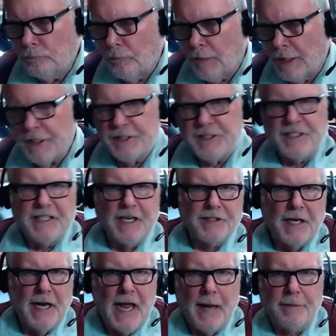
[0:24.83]
This
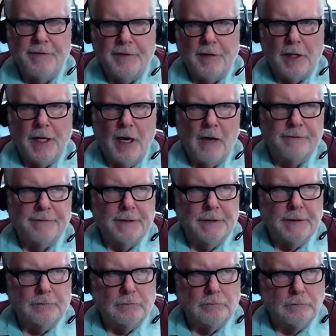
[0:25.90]
doesn't happen very
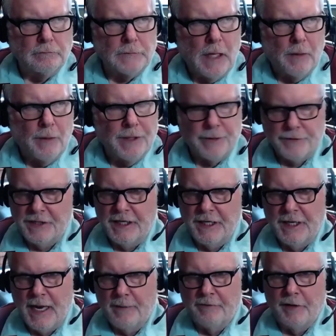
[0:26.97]
often. We don't see it
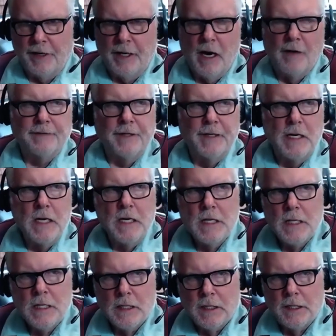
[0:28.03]
happen very often
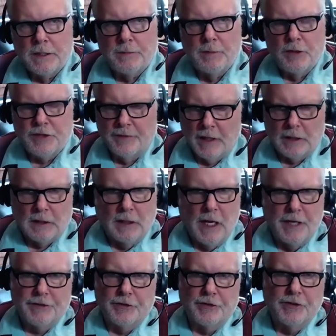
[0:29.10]
because most of our
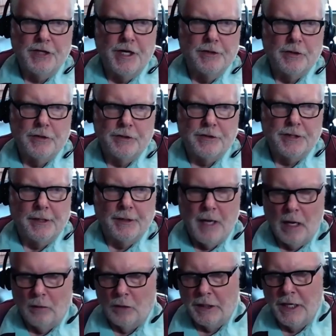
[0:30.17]
clients are seniors, they're
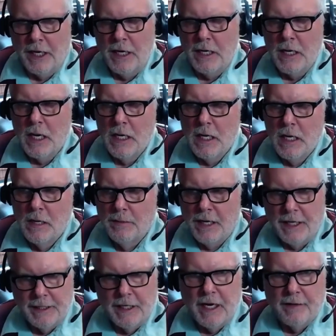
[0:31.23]
not working. But
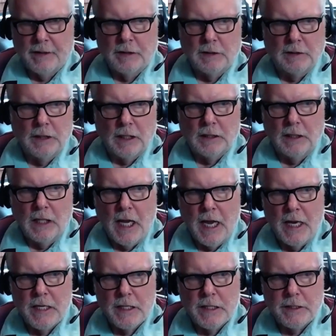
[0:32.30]
I did have a
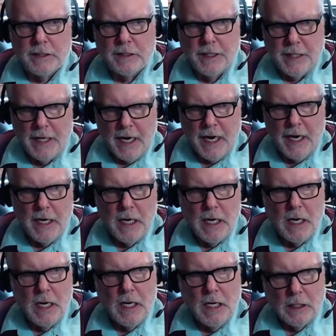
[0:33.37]
client today
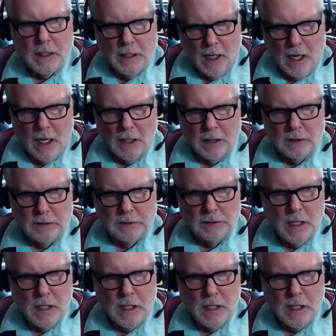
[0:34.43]
call.